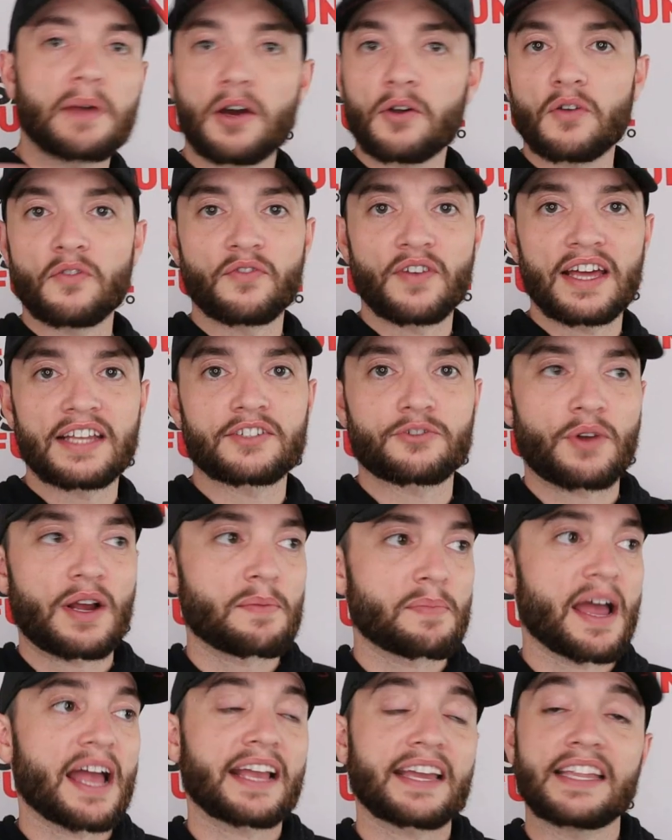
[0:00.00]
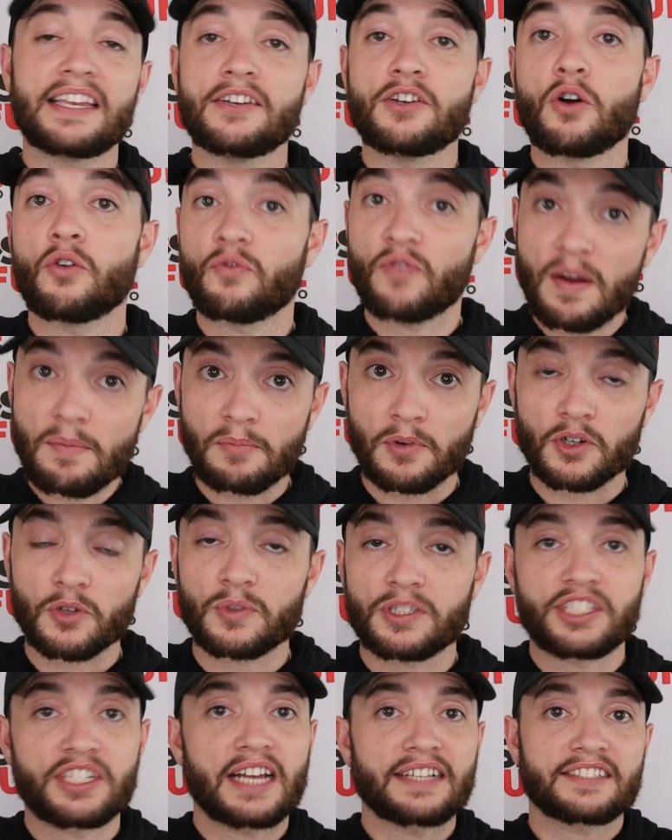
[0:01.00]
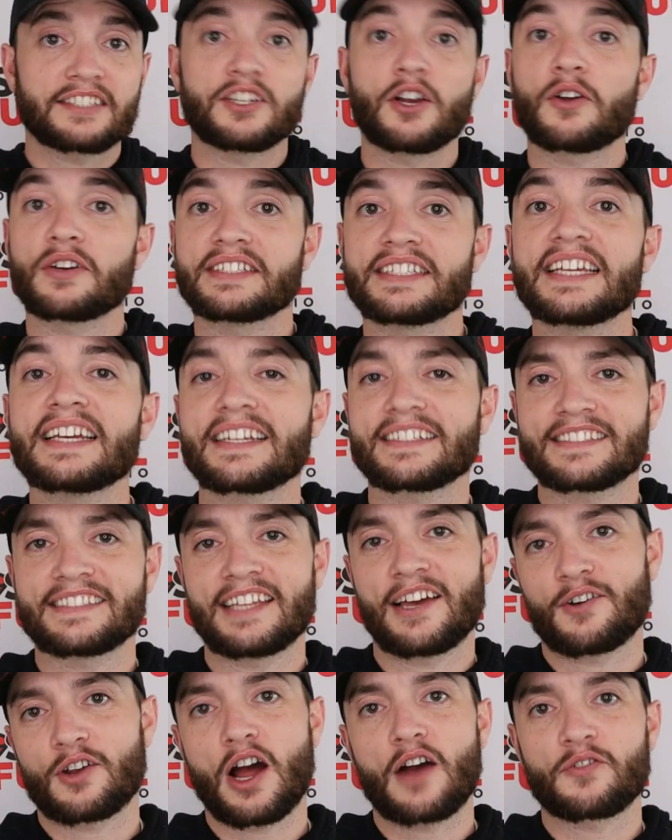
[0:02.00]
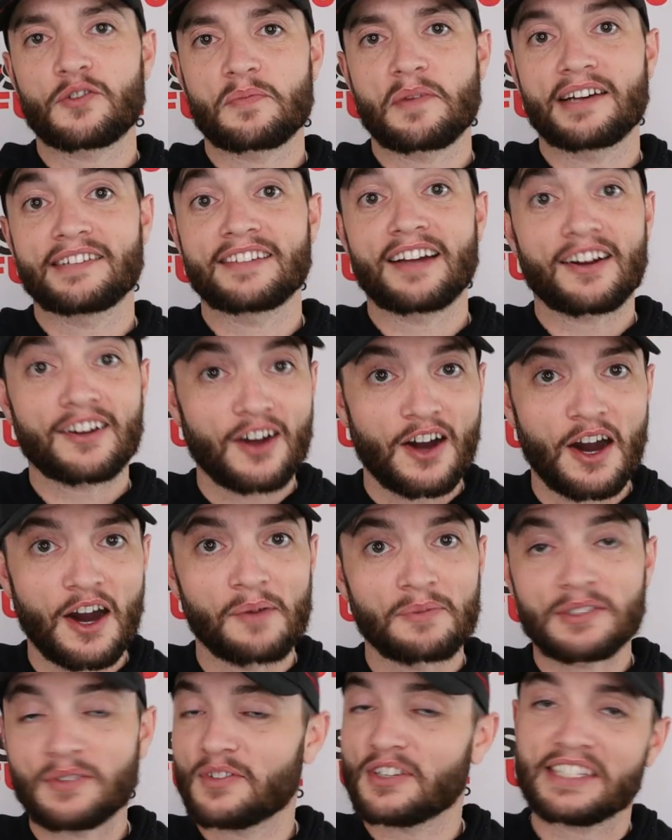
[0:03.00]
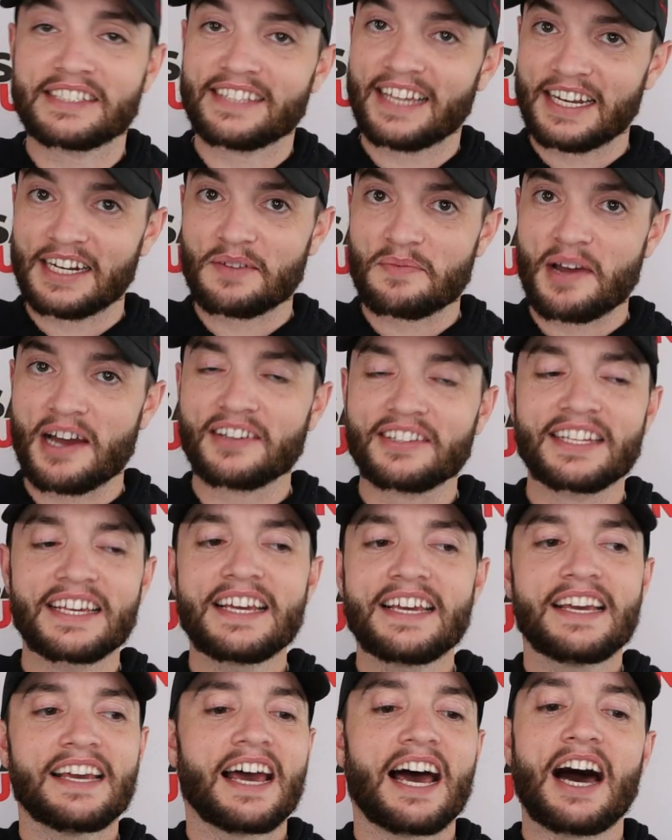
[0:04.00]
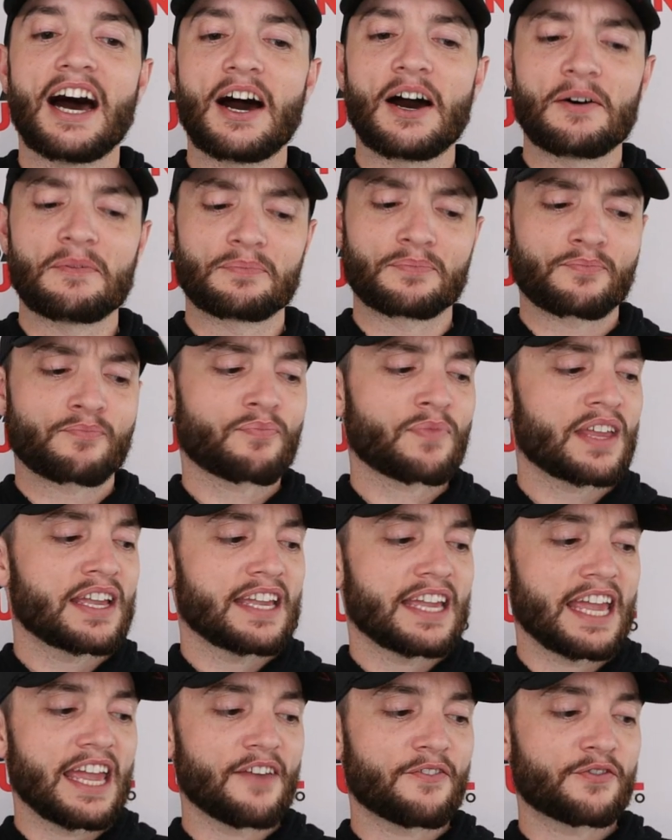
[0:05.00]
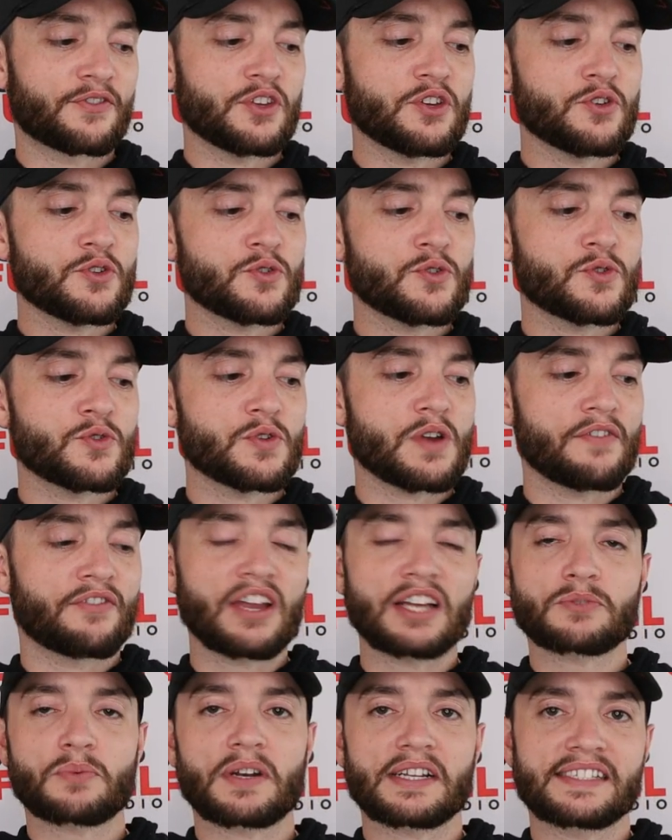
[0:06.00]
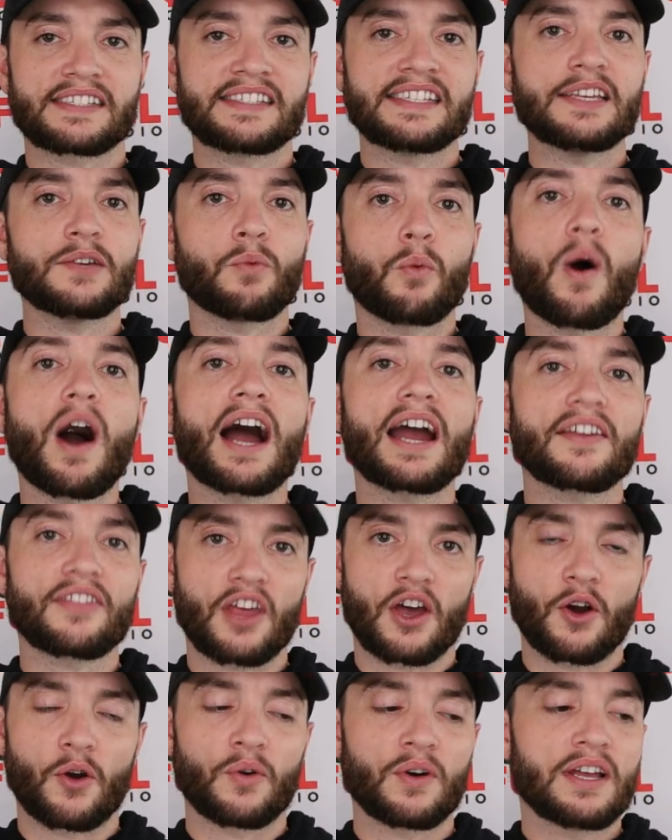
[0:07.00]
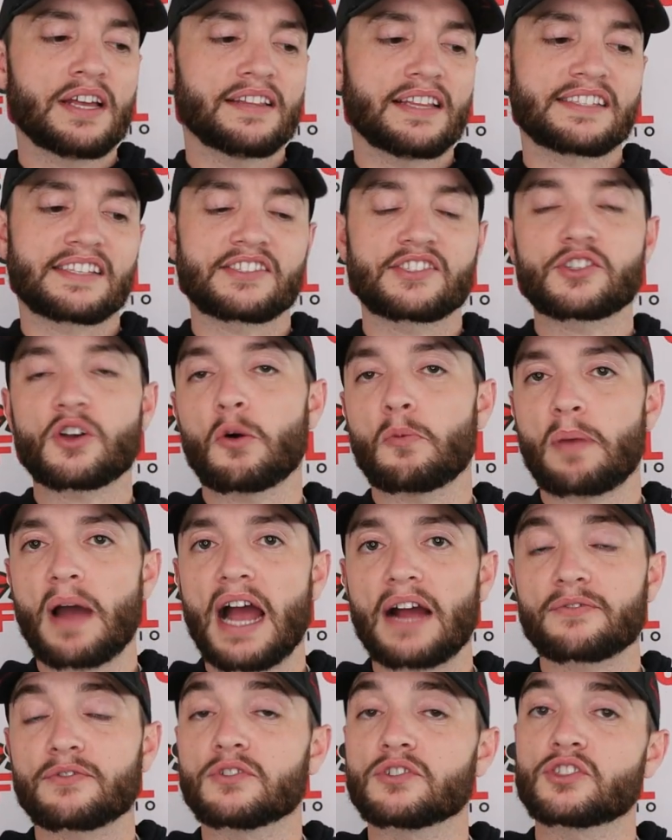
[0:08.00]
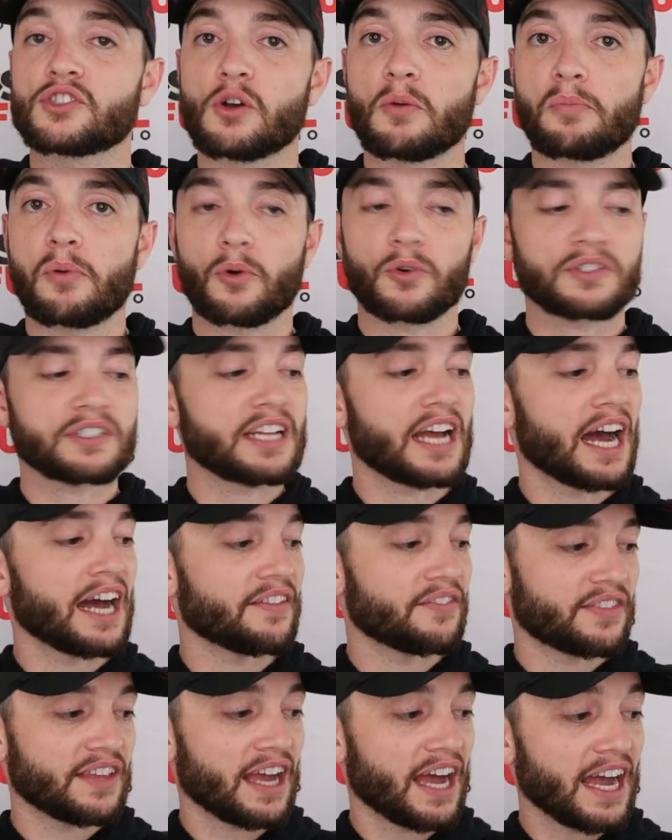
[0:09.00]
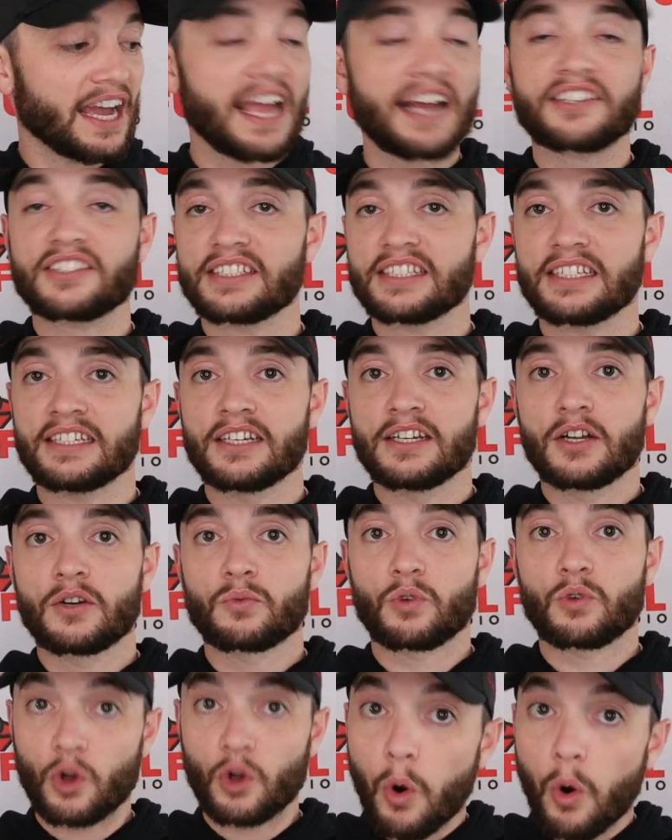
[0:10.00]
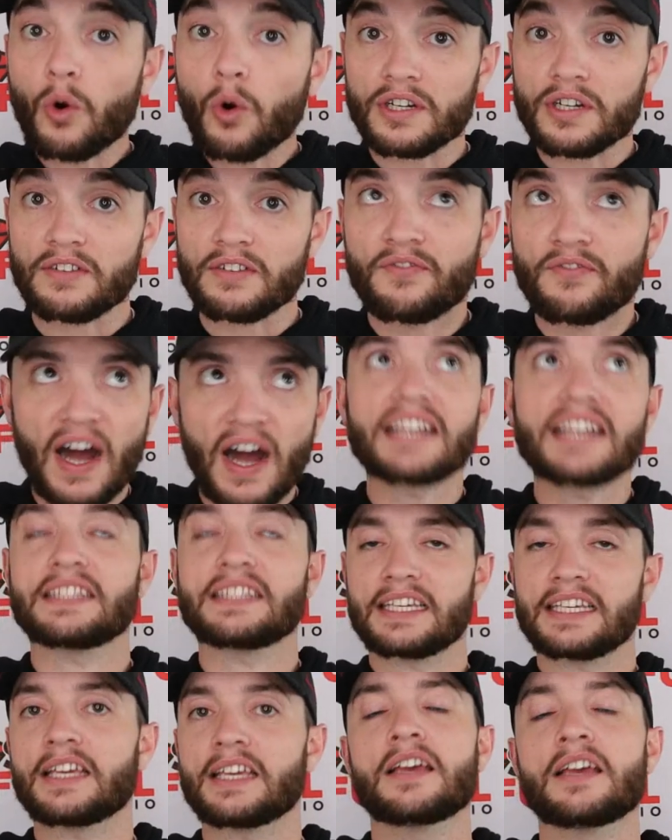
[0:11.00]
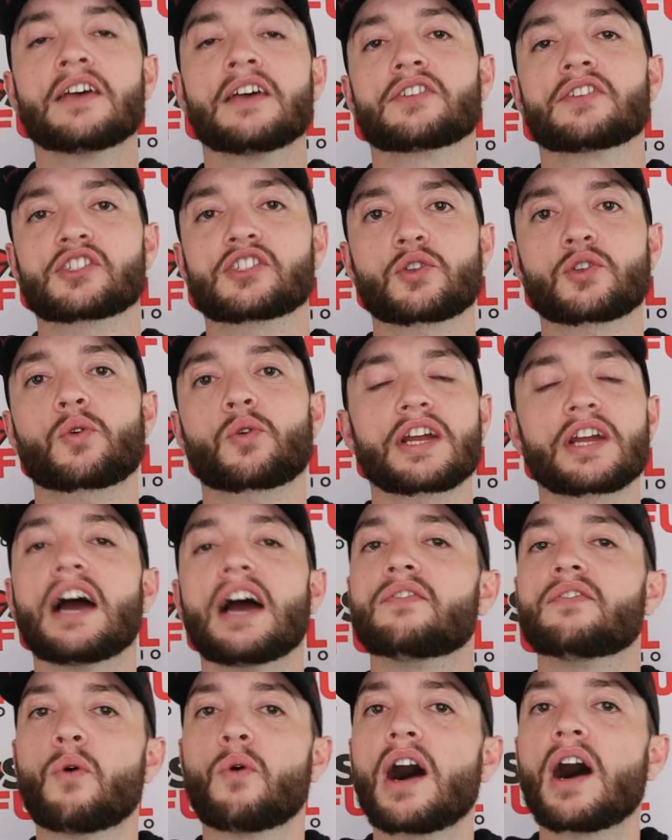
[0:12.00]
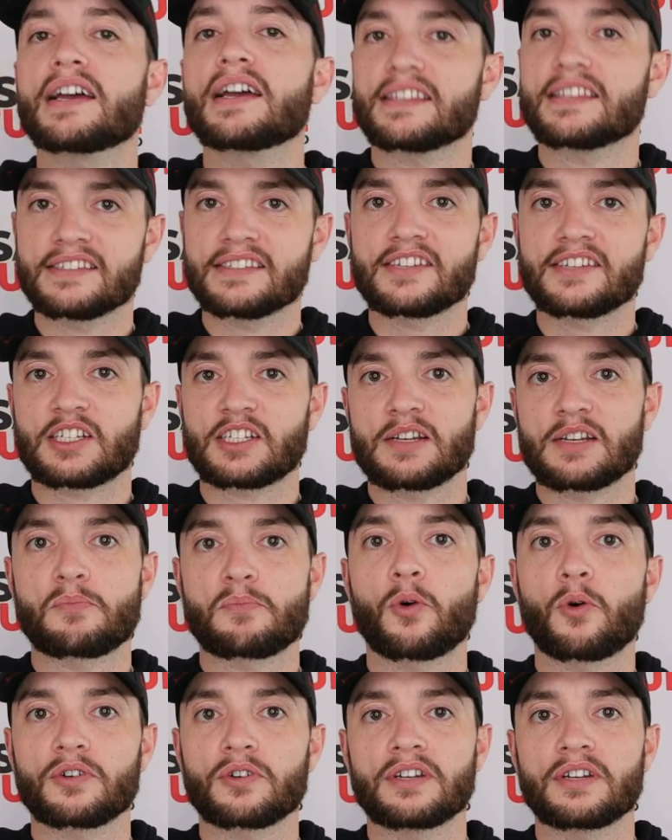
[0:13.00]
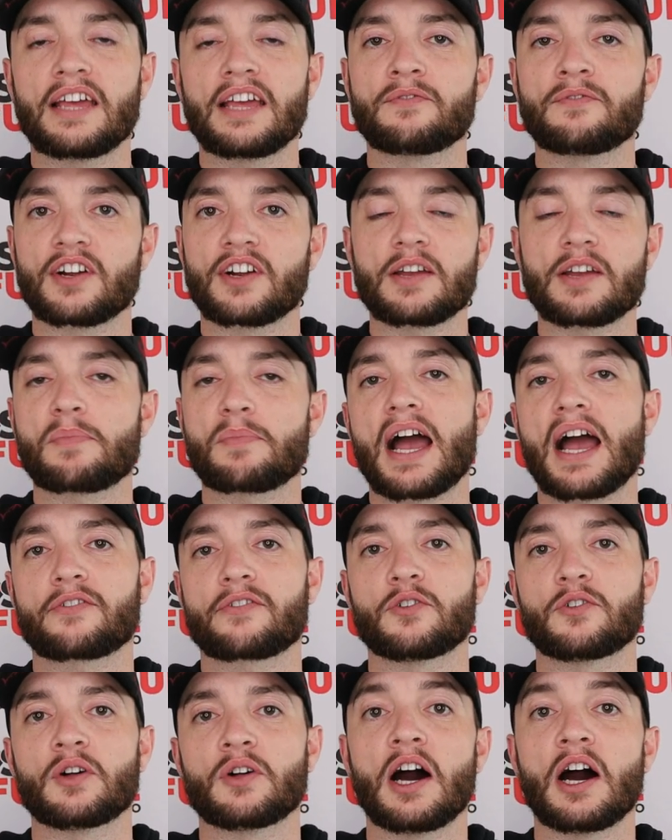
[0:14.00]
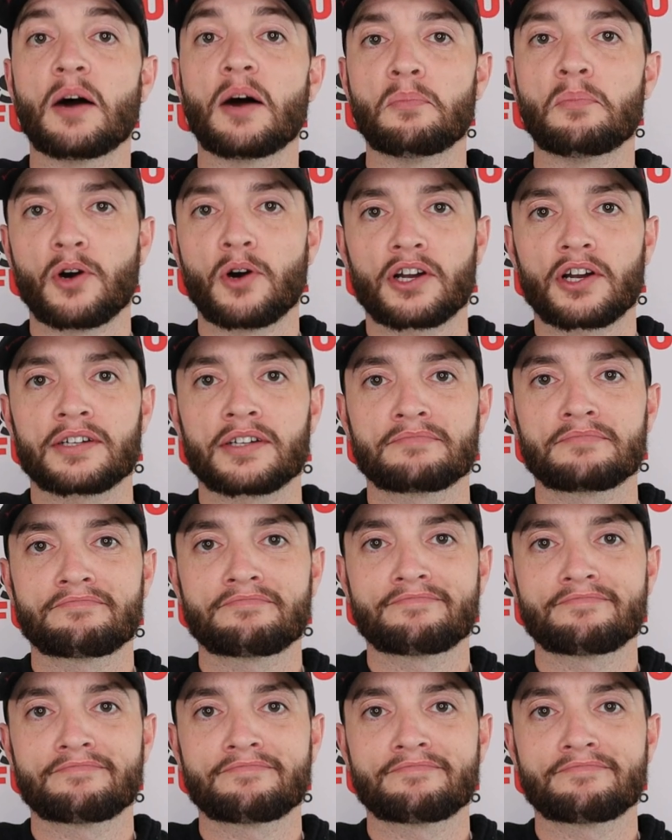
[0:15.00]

my own event, right back in November, which you guys can go get tickets now at OfferMind dot com, which I'm very excited about. Um, If you if you guys want to see why, though, this is so impactful and so important, I, I actually recorded, finally, the story of why this is such an important and very impactful uh, book.